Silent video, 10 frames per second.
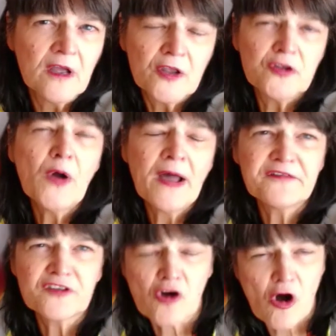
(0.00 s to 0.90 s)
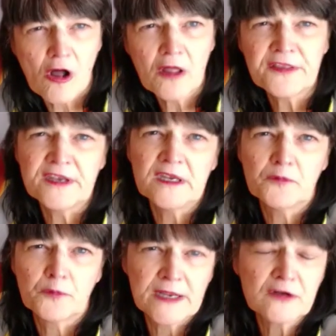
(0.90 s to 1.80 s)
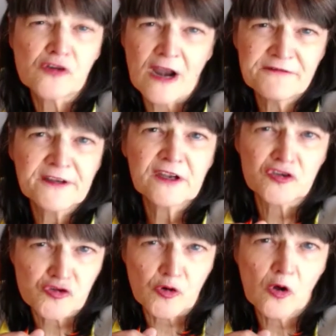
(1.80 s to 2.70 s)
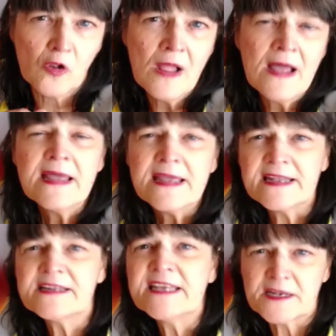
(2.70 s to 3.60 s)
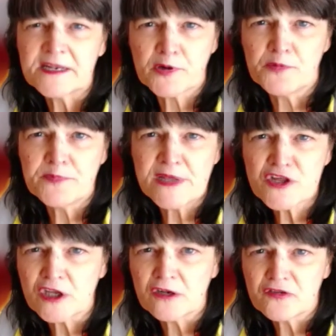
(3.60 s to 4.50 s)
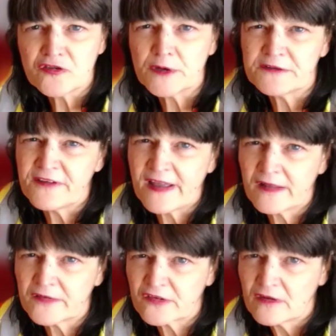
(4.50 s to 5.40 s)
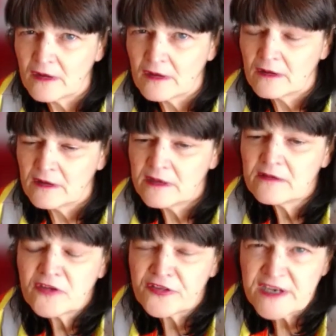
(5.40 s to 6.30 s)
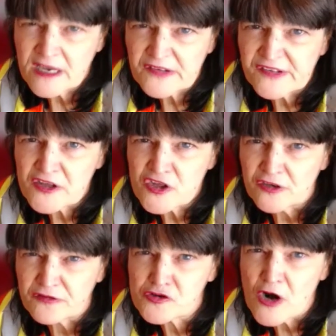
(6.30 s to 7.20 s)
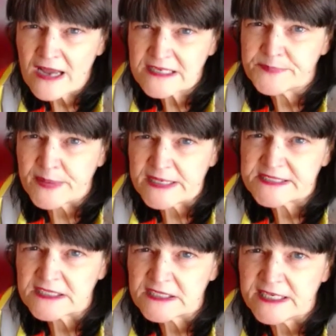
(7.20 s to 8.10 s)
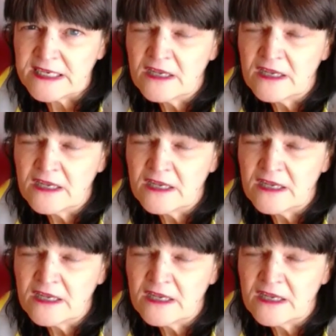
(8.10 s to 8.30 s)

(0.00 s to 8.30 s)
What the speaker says: You have to call the rail traffic control and get permission to advance to the next section of tracks, basically.